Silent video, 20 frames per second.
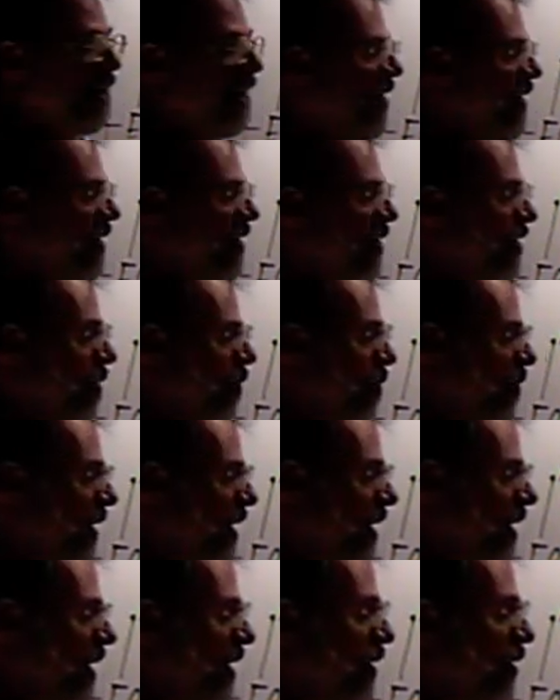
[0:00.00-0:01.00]
is
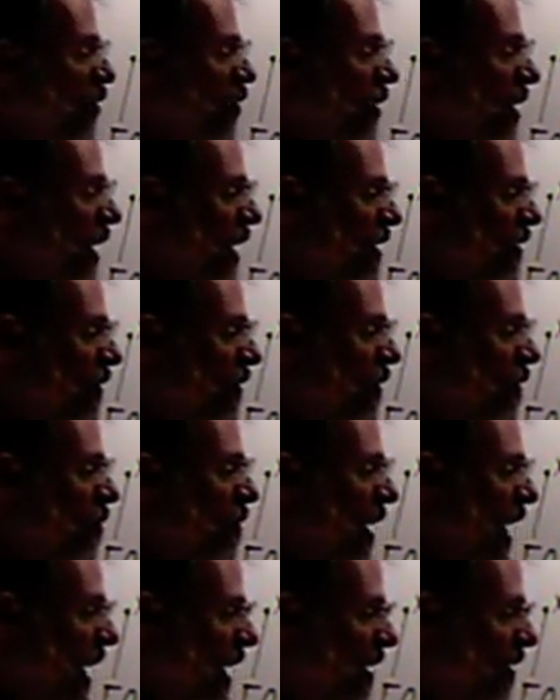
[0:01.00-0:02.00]
completely transferred
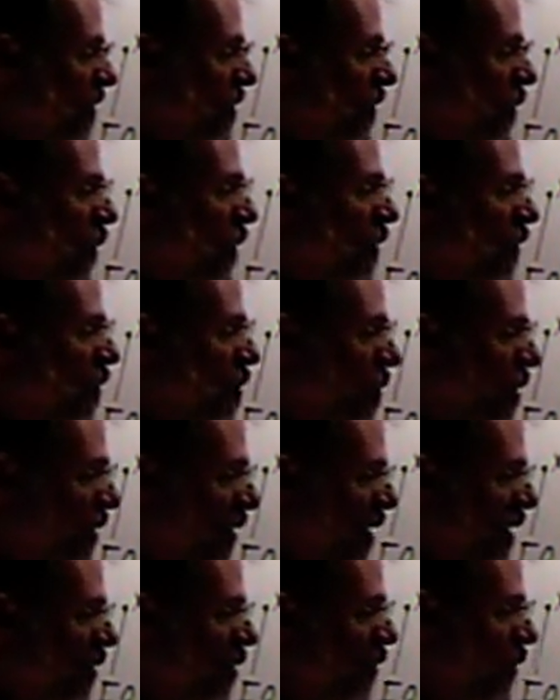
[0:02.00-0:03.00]
back and forth from
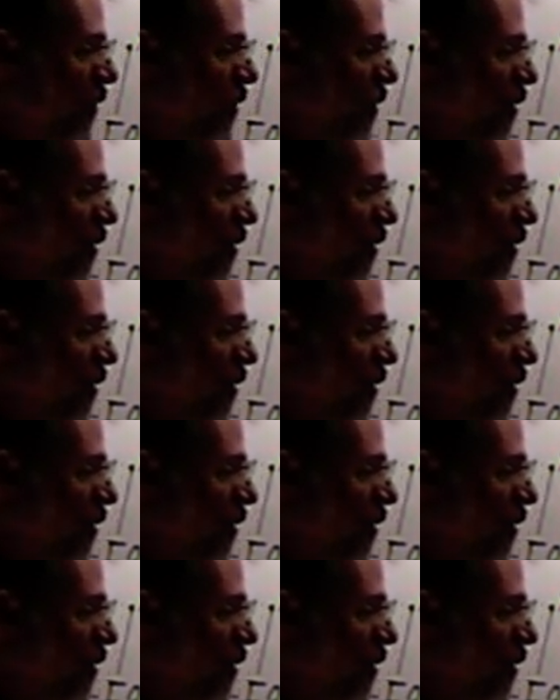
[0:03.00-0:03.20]
potential to